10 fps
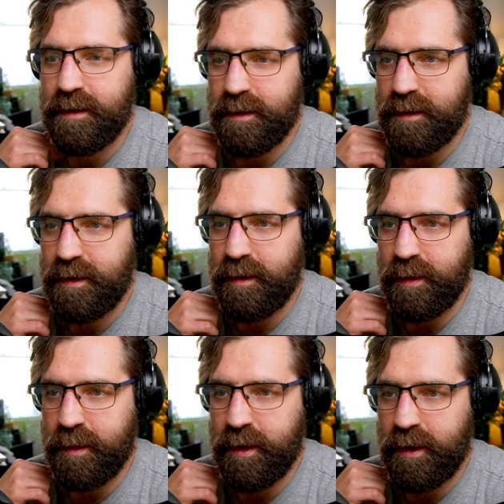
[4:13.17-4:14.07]
Double
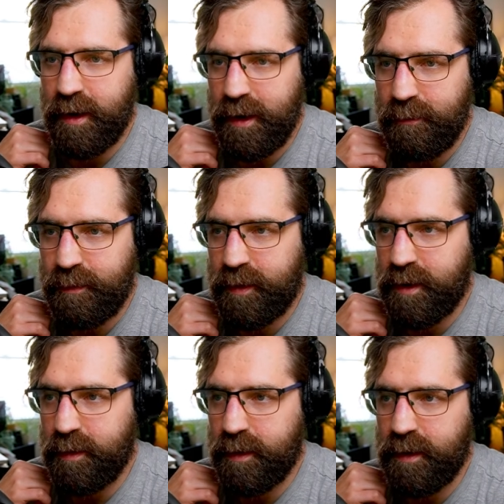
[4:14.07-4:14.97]
them all up.
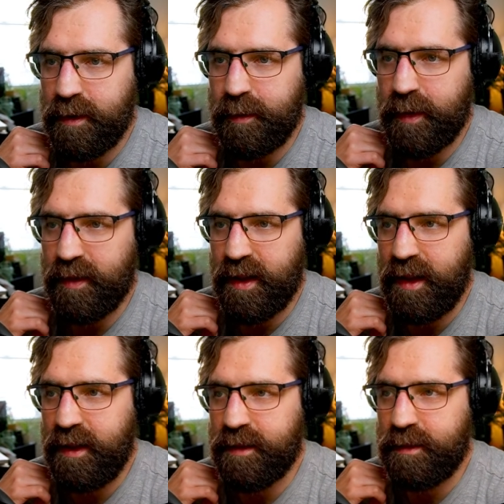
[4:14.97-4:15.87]
Double up over
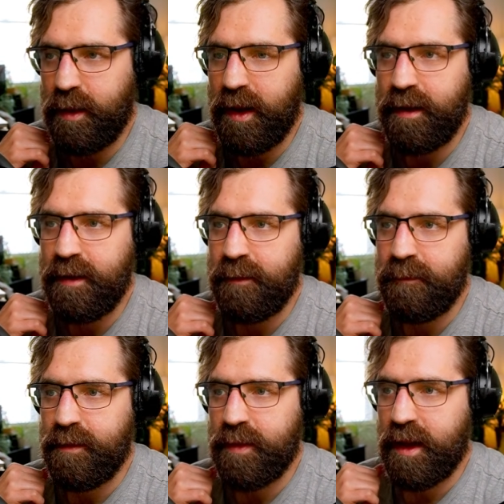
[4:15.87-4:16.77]
here as well.
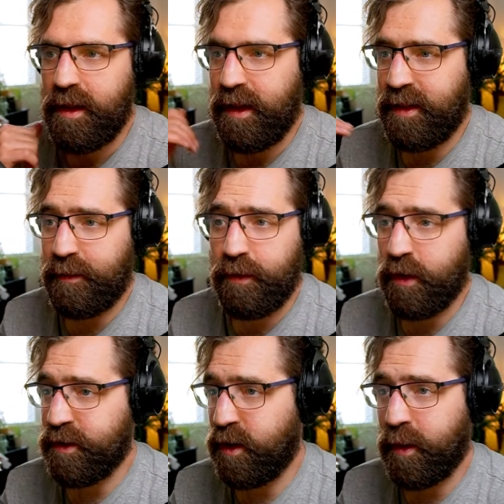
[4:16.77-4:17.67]
And that
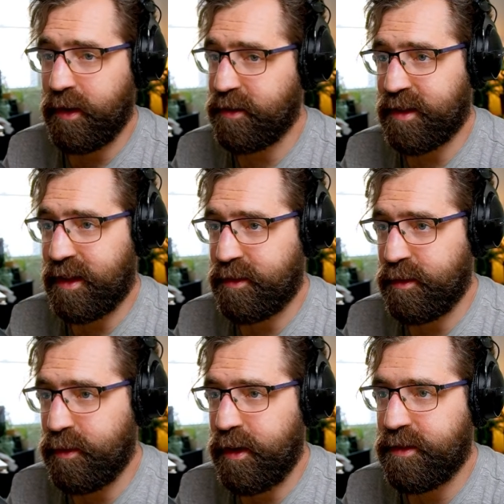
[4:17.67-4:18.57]
4 has nowhere else to connect to
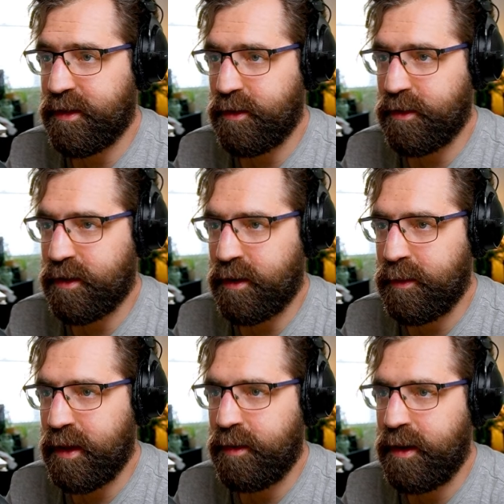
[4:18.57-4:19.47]
as well, so that's also going up
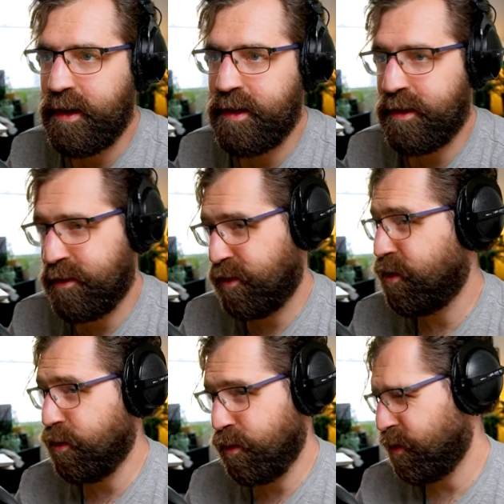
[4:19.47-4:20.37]
that way. And the
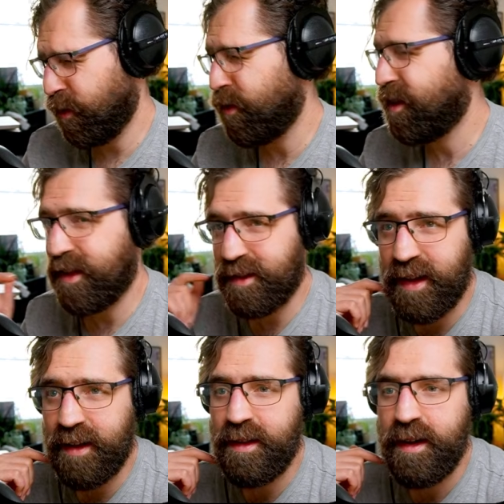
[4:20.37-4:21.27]
2 could only connect
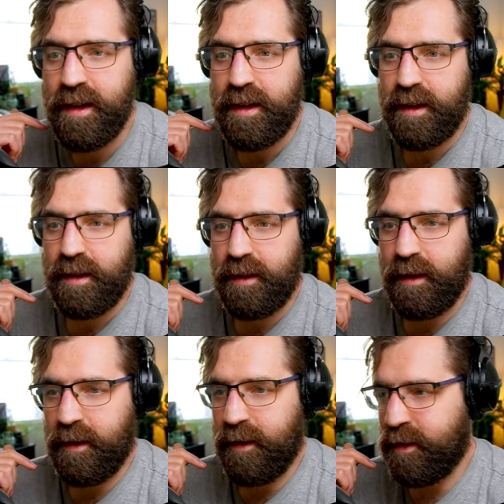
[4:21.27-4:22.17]
down.
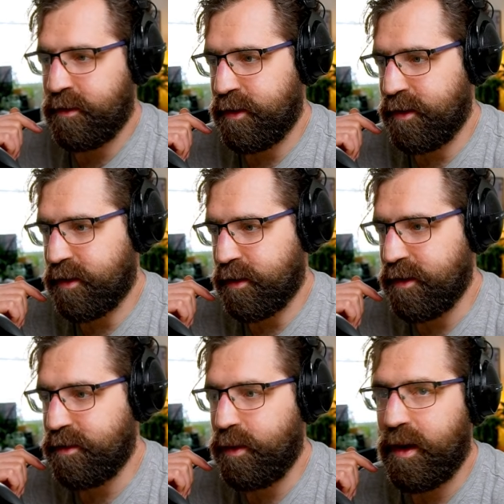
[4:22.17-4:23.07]
So these are going
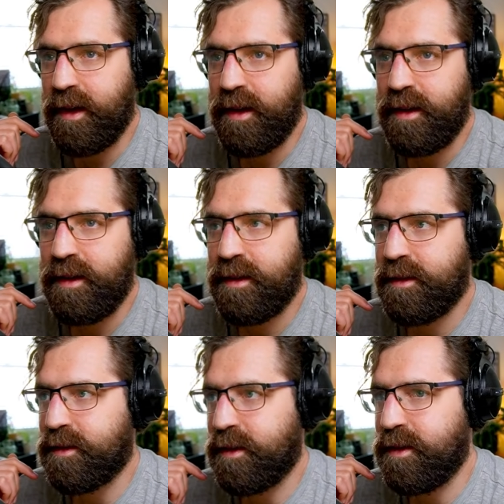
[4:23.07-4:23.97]
this way, this
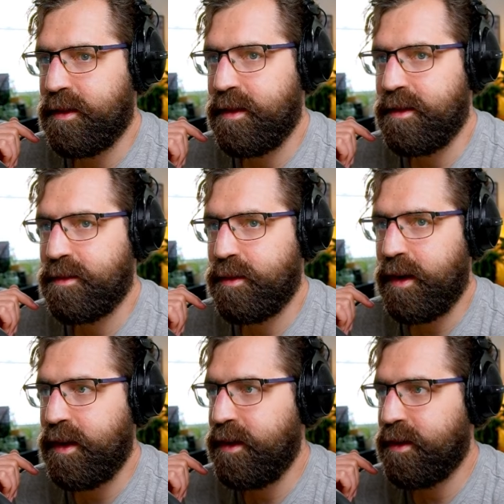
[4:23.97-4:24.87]
is going this
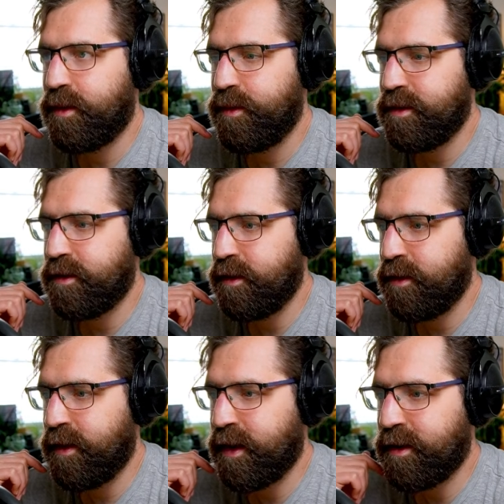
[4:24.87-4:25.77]
way, the 3s are done,
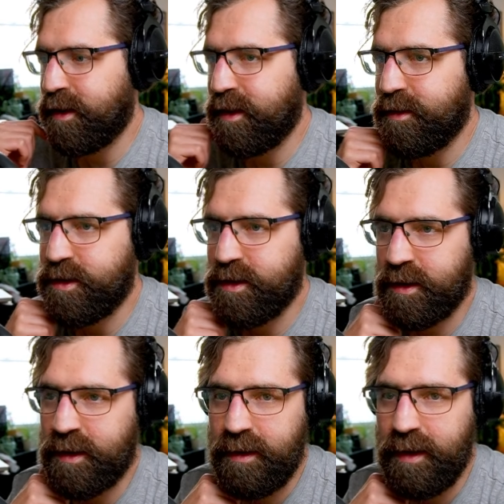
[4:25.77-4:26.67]
and they're going to connect to each
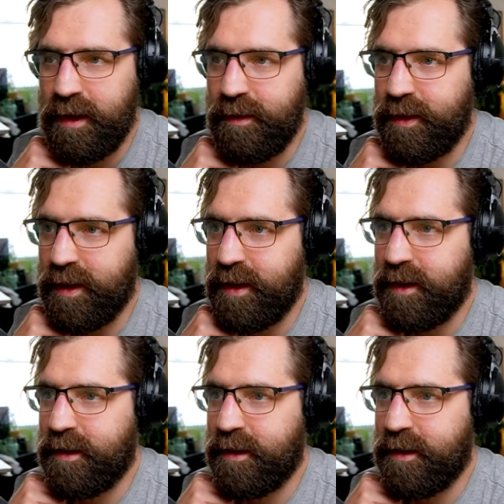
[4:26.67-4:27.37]
other. Lovely.